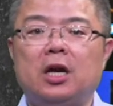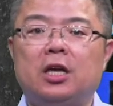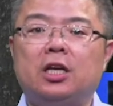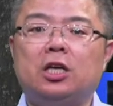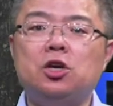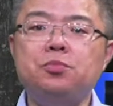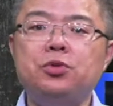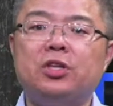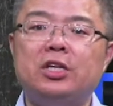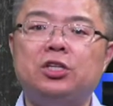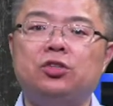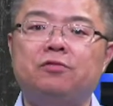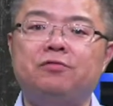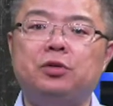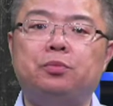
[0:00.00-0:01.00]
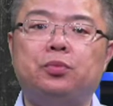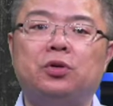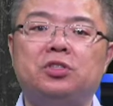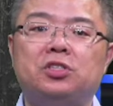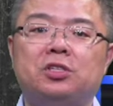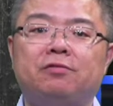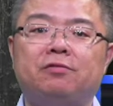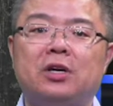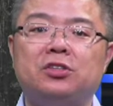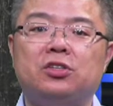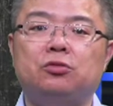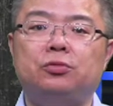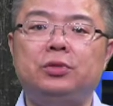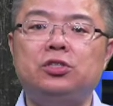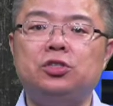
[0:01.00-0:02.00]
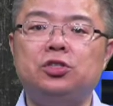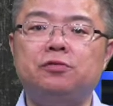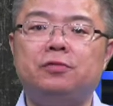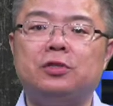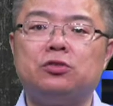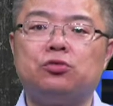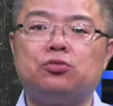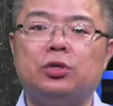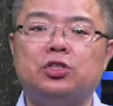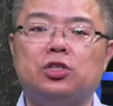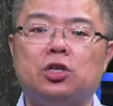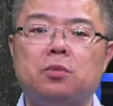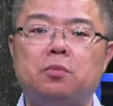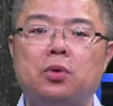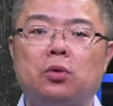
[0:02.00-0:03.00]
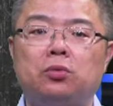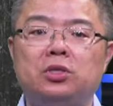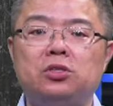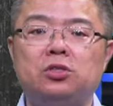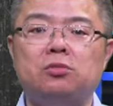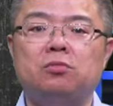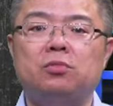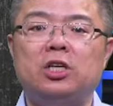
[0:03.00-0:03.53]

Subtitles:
The computational viewpoints defines the research infrastructure components